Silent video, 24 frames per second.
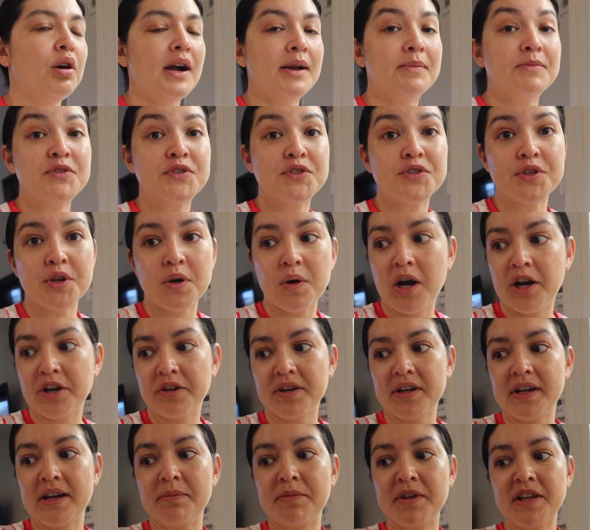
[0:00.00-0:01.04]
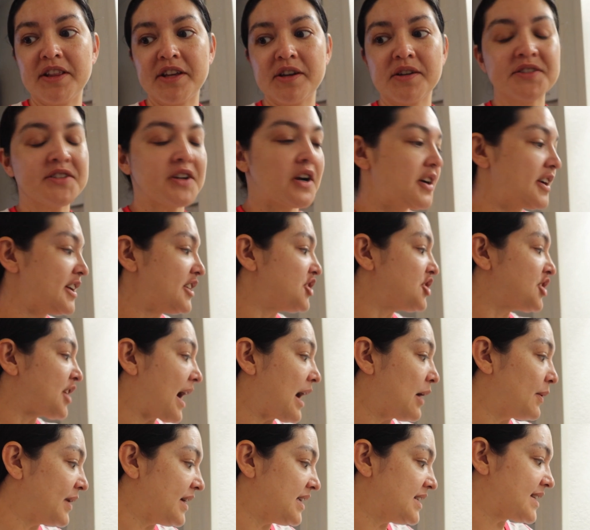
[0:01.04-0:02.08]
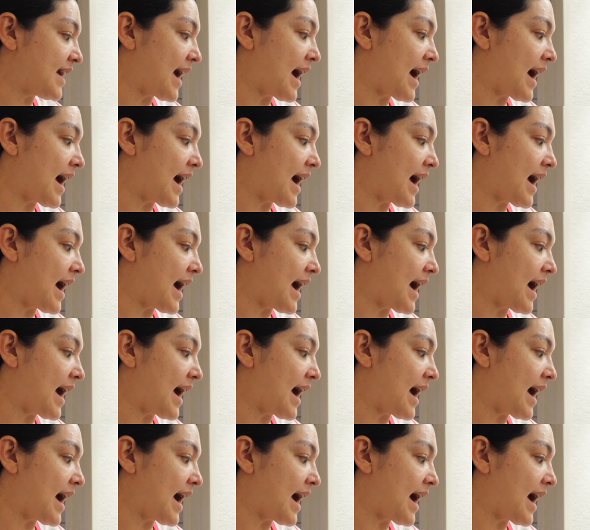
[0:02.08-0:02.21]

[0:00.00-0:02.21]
I'm so hungry. Emilio's already chowing